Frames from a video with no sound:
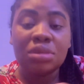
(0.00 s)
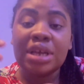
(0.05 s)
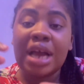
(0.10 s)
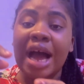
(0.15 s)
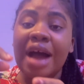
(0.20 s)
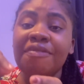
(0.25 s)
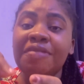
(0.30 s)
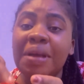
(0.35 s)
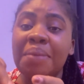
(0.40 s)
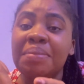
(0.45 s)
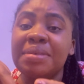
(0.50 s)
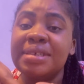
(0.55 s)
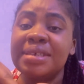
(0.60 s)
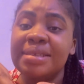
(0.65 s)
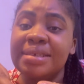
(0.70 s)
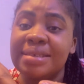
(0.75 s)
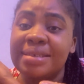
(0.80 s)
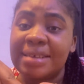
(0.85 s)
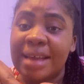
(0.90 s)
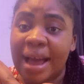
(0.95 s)
After
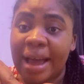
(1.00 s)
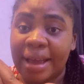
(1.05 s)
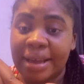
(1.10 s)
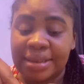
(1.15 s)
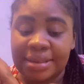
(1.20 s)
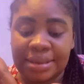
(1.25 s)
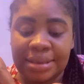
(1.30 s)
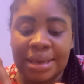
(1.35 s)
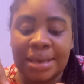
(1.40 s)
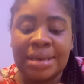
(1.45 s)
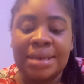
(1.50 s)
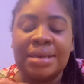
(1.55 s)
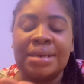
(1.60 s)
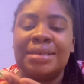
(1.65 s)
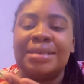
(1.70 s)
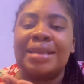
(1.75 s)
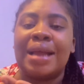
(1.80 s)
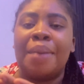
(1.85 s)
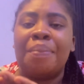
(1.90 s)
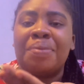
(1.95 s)
mixing it, guys,
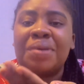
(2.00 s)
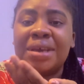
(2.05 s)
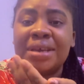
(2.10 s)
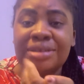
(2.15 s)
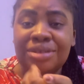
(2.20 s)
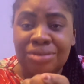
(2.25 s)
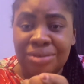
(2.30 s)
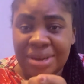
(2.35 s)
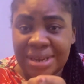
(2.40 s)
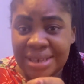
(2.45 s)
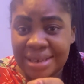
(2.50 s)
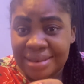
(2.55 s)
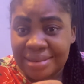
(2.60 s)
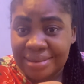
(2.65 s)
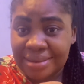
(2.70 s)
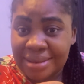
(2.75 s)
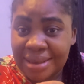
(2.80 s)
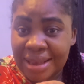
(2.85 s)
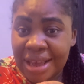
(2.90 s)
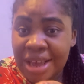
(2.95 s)
now begin to lick
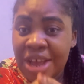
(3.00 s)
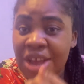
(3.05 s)
it.